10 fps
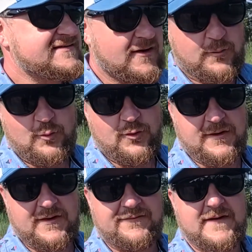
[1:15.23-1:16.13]
Salt
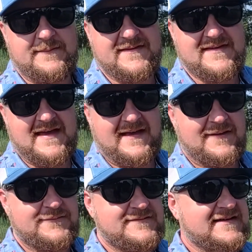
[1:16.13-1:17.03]
water from the sound